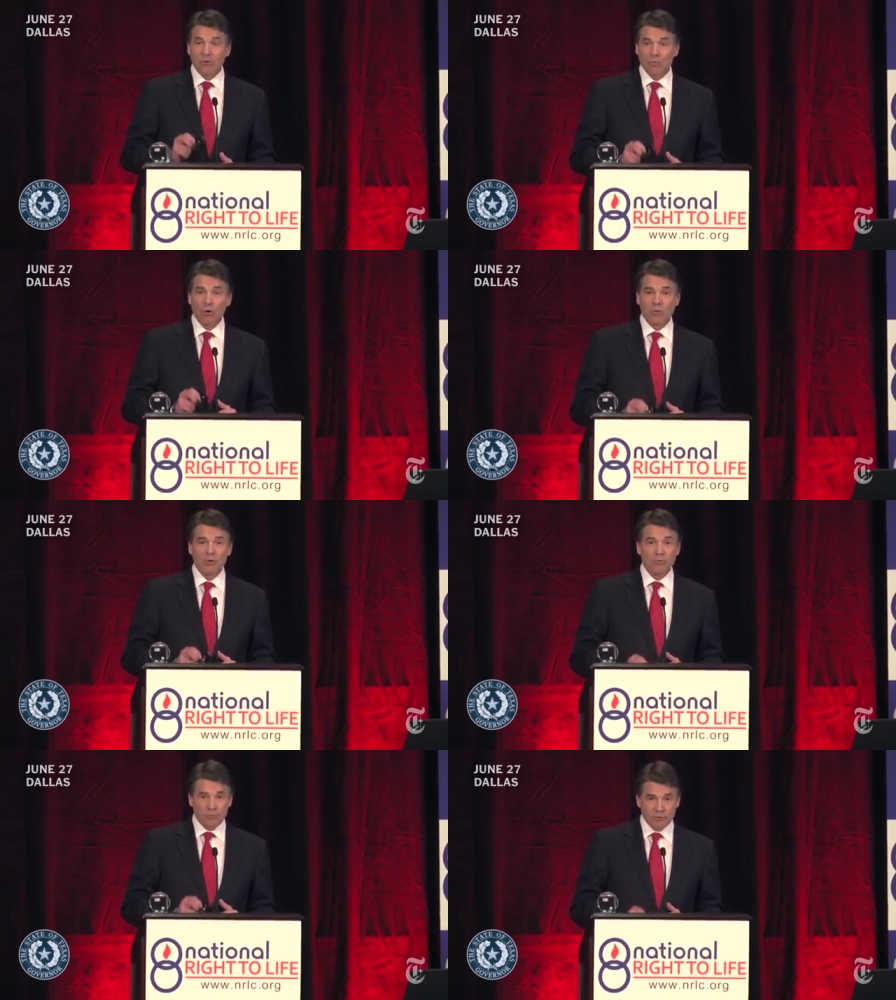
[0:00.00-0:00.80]
the woman
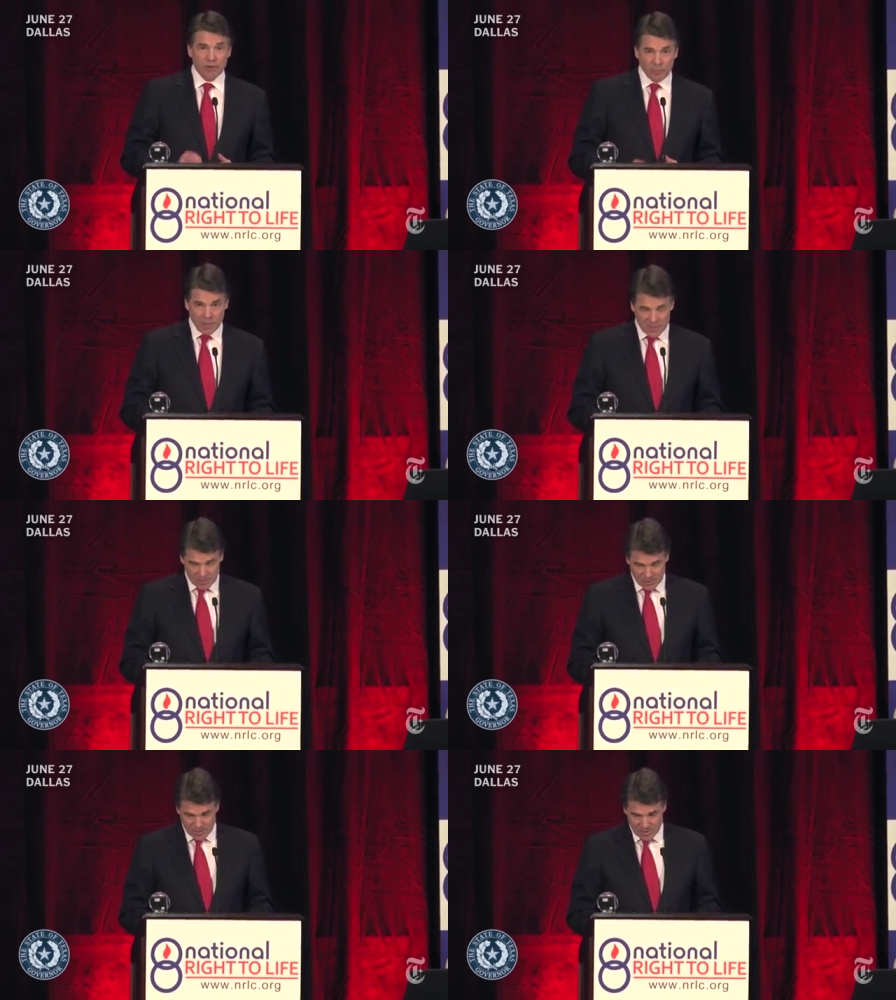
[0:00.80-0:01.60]
who
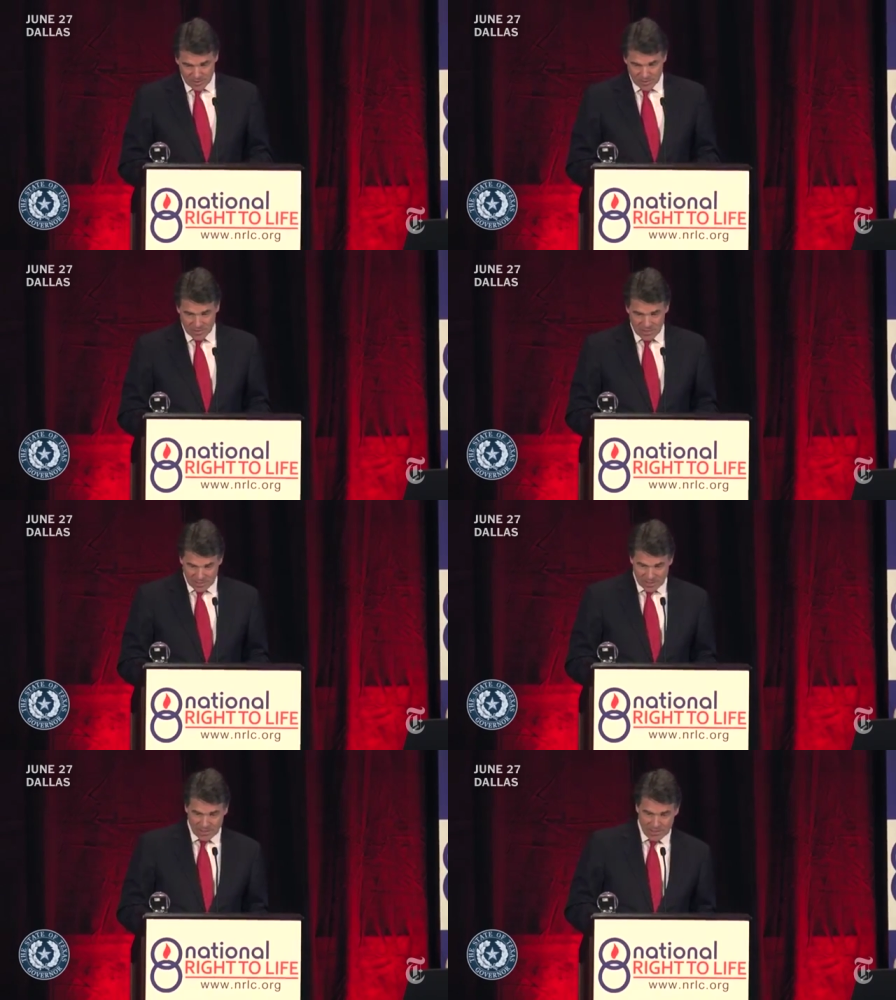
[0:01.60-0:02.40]
filibustered the
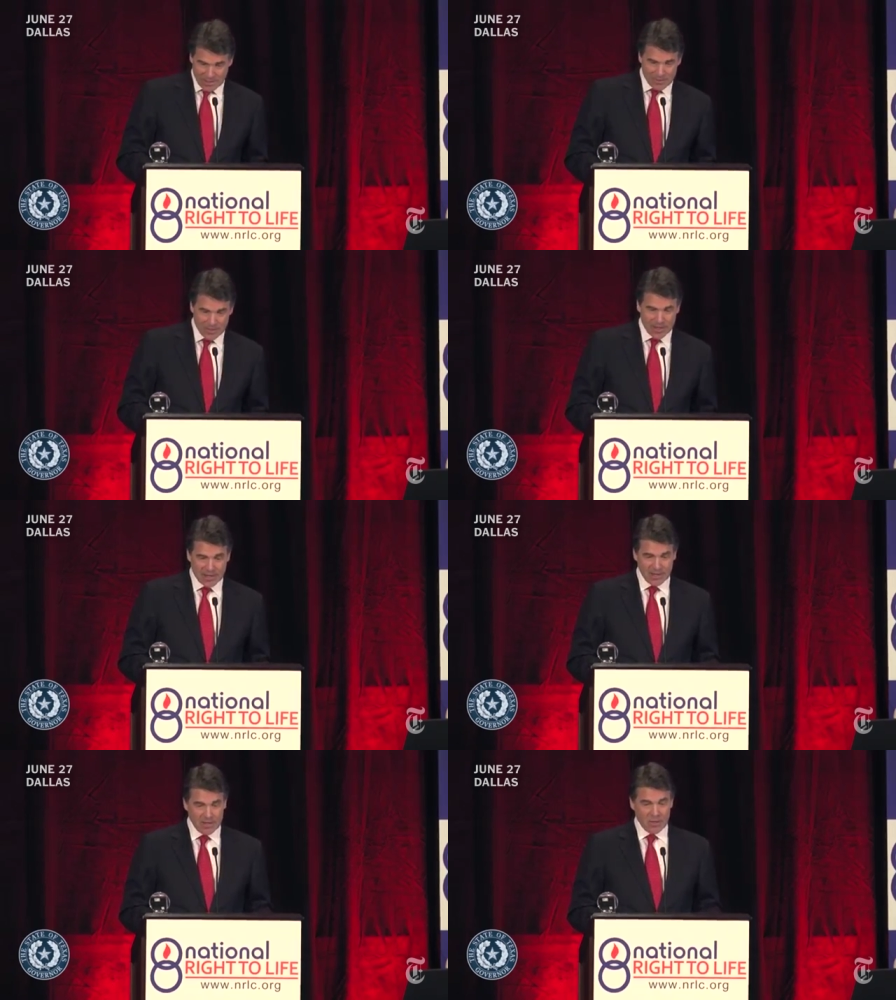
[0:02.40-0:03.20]
Senate the other day